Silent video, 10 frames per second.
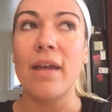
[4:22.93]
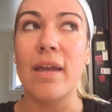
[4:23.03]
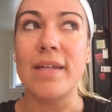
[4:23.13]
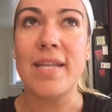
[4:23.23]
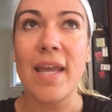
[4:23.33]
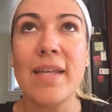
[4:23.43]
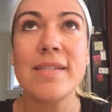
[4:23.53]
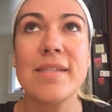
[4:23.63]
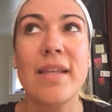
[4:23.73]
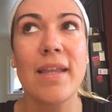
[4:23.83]
it
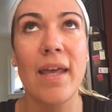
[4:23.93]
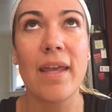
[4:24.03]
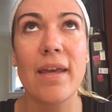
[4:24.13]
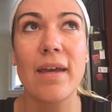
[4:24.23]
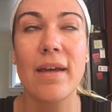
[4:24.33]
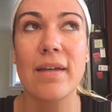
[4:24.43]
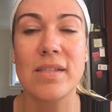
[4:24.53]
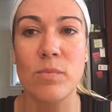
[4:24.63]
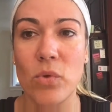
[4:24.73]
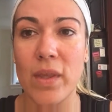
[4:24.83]
tastes like a
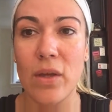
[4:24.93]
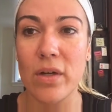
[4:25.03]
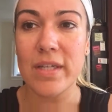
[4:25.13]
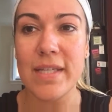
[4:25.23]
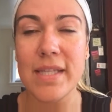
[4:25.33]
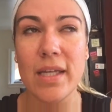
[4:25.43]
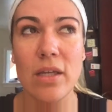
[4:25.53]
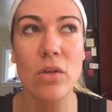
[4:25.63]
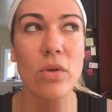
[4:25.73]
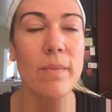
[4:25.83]
smoothie, or it tastes
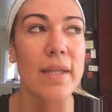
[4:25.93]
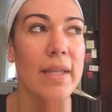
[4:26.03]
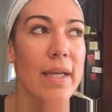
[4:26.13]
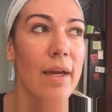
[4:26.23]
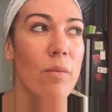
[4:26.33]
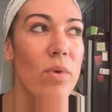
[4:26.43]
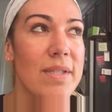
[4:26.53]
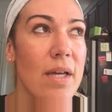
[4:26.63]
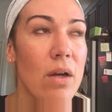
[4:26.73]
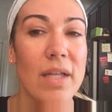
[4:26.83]
like, you know what I mean? Like, what
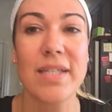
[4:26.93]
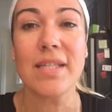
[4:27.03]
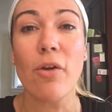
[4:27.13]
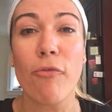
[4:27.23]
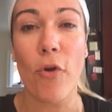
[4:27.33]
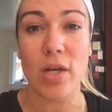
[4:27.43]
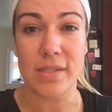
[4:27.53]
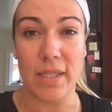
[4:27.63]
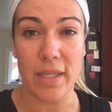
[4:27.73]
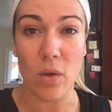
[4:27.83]
is that called? It tastes like a
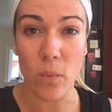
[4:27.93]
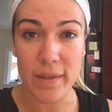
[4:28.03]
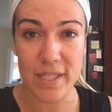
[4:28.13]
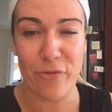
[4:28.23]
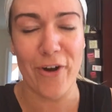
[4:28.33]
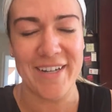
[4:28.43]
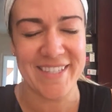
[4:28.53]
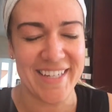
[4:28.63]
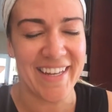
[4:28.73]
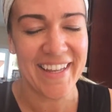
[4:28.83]
Frosty, like a Wendy's
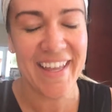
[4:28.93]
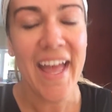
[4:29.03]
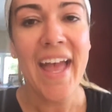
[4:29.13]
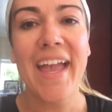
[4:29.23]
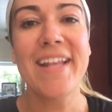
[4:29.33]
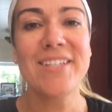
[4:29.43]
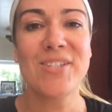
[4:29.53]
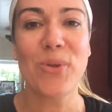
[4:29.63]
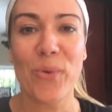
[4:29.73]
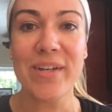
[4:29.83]
Frosty. It is
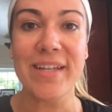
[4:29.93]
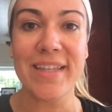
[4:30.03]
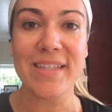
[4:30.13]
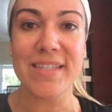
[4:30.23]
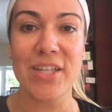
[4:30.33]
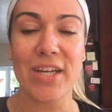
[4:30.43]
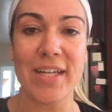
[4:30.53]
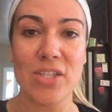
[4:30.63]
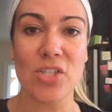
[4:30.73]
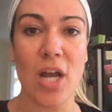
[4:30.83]
so ridiculously good.
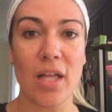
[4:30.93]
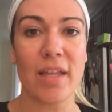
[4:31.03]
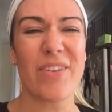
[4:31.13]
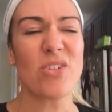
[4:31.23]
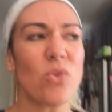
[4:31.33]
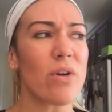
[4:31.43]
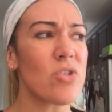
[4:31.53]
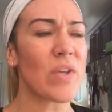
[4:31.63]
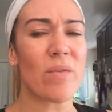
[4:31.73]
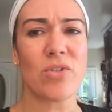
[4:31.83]
It's chocolate. There's an
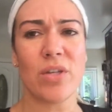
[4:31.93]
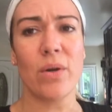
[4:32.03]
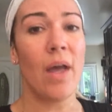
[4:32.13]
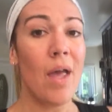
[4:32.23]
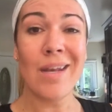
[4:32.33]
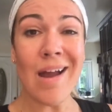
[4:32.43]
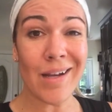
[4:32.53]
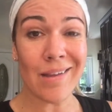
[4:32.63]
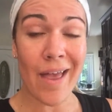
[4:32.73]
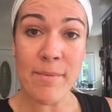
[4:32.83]
orange flavor too. Not
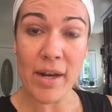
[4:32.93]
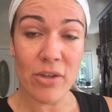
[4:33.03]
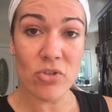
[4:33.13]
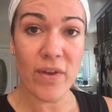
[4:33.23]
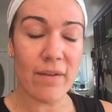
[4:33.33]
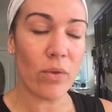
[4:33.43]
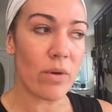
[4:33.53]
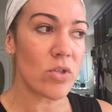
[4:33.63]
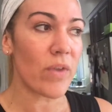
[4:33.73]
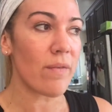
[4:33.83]
gonna lie, I'm not a huge fan of the
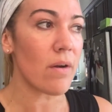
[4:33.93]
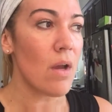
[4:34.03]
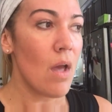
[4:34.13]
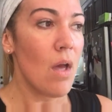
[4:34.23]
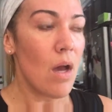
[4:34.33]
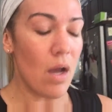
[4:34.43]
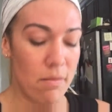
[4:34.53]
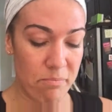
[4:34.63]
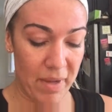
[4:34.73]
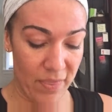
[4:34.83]
orange flavor,
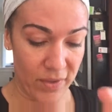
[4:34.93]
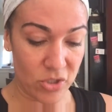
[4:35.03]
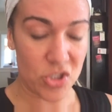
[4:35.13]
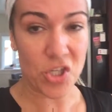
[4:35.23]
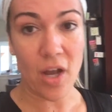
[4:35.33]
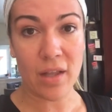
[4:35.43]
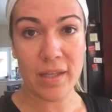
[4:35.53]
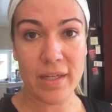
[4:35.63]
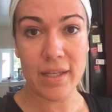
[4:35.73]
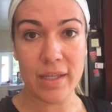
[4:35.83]
but the
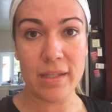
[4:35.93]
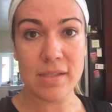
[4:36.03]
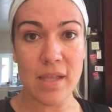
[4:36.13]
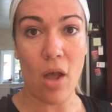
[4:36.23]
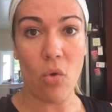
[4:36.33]
chocolate is